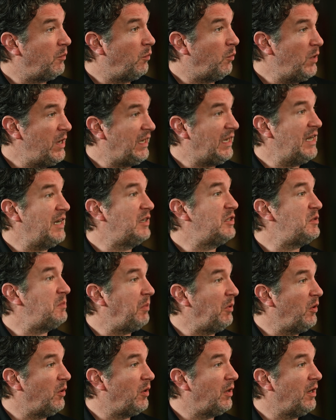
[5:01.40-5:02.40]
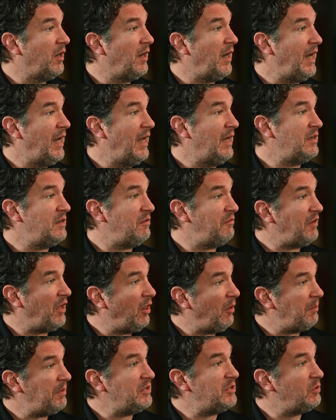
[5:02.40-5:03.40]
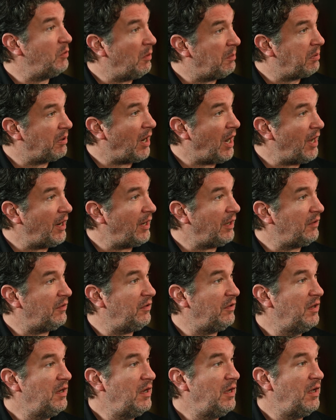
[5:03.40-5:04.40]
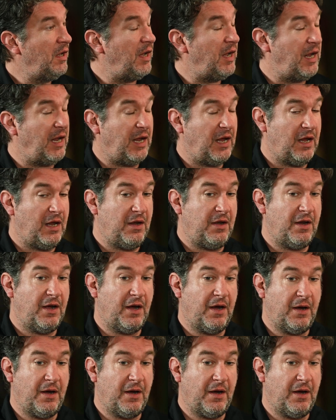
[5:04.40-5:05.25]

we can explore and develop into a product, and